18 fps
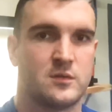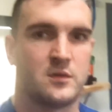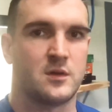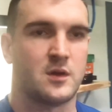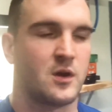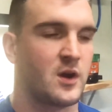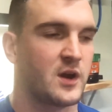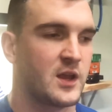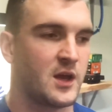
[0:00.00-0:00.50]

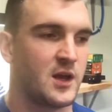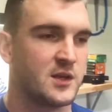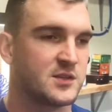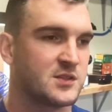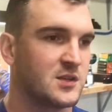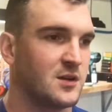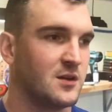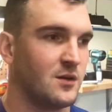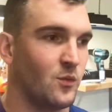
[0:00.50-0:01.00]
All right,
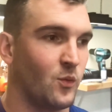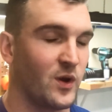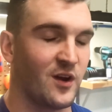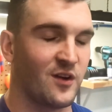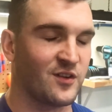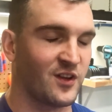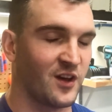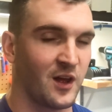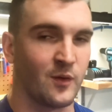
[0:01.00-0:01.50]
guys, we are
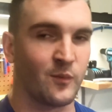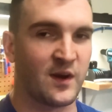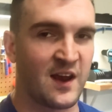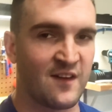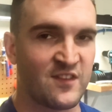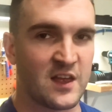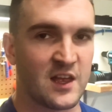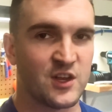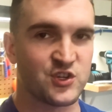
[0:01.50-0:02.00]
done. We
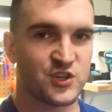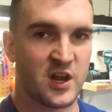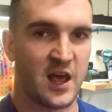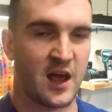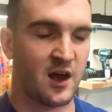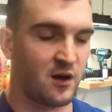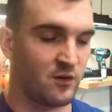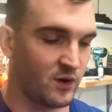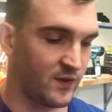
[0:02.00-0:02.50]
have the engine
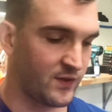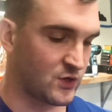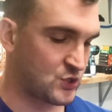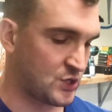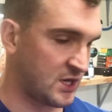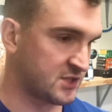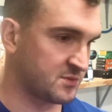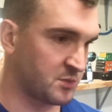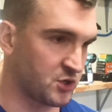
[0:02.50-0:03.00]
out, got the
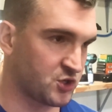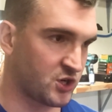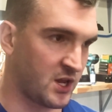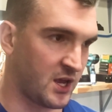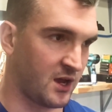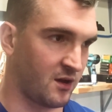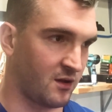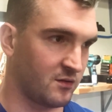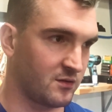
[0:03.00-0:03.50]
transmission
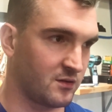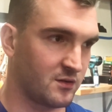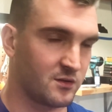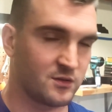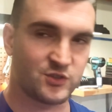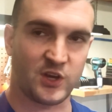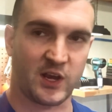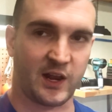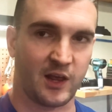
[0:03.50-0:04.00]
out.
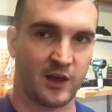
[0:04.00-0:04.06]
Check it out.